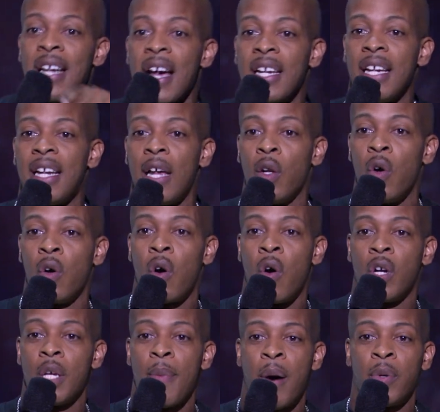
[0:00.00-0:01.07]
down there, that little
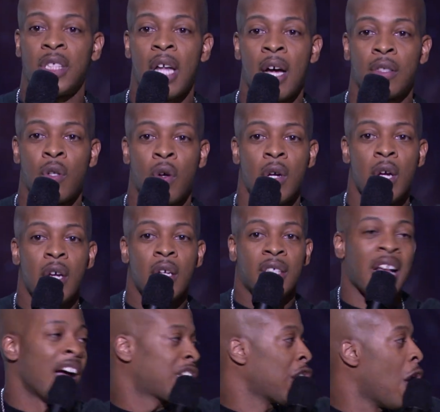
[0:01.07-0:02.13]
corner. You might want to
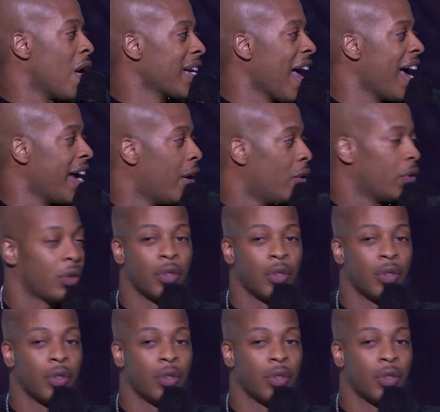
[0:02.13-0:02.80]
stop slowing down.